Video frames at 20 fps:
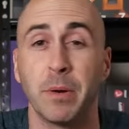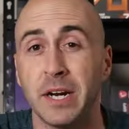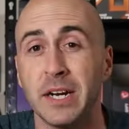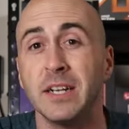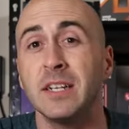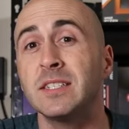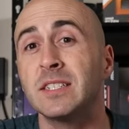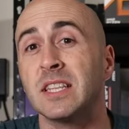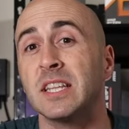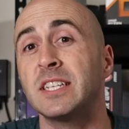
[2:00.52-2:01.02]
but
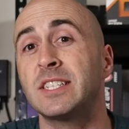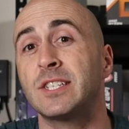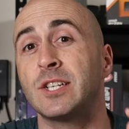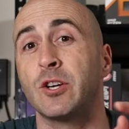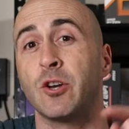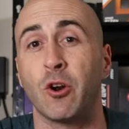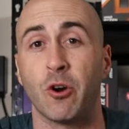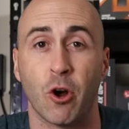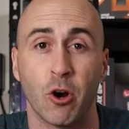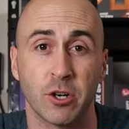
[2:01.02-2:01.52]
it is
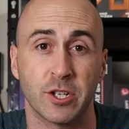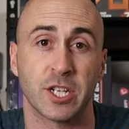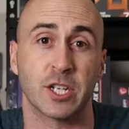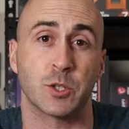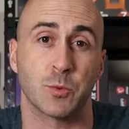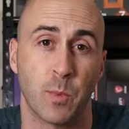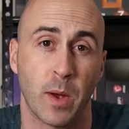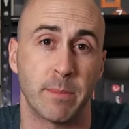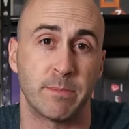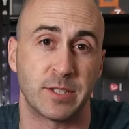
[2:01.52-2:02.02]
listed on
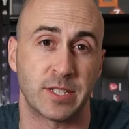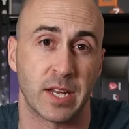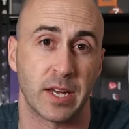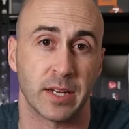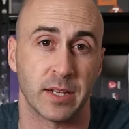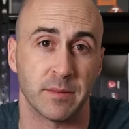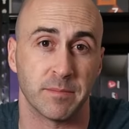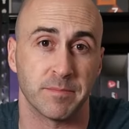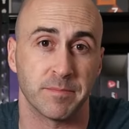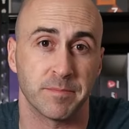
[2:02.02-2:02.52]
Arctic's
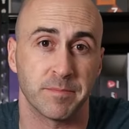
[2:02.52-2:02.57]
website.